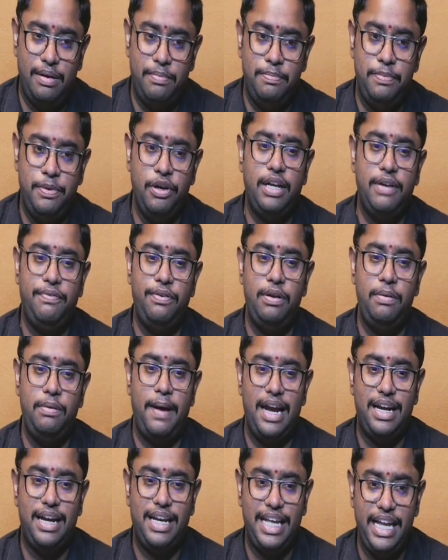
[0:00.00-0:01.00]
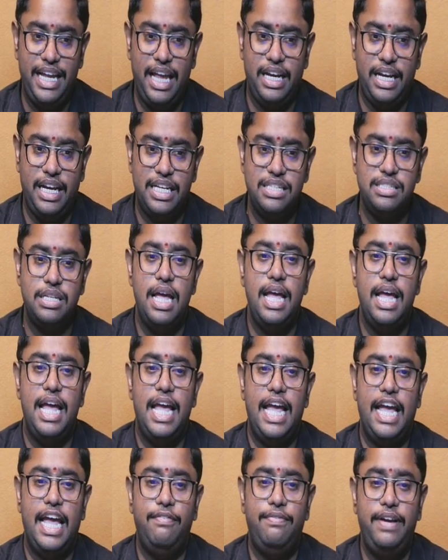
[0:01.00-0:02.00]
beautiful part here is
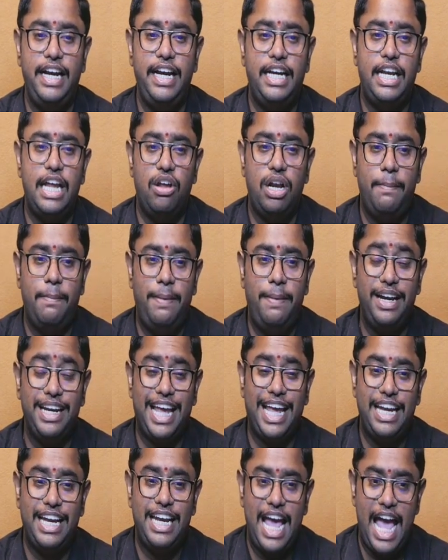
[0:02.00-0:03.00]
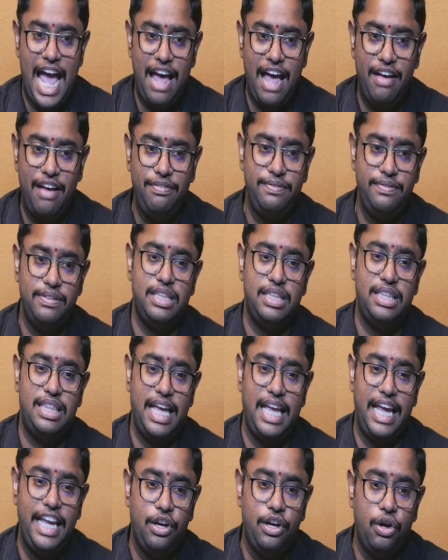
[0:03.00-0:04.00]
every developer can have
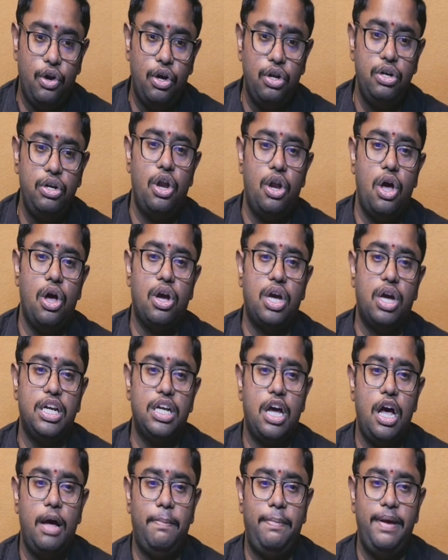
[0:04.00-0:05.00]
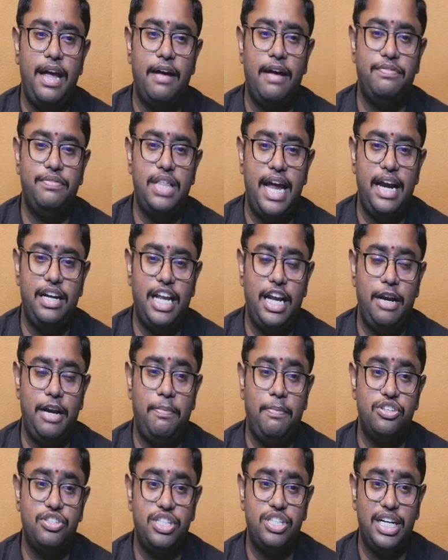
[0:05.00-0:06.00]
their own local copy of the entire
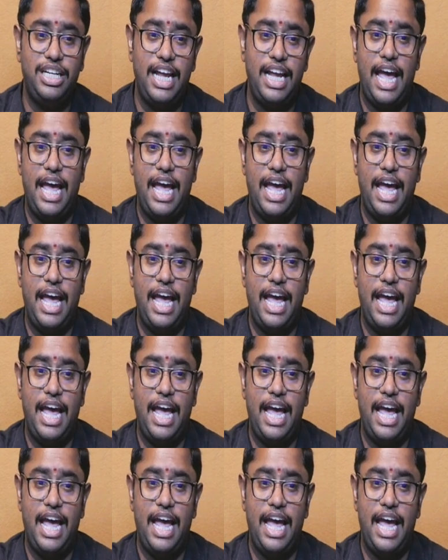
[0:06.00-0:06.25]
project,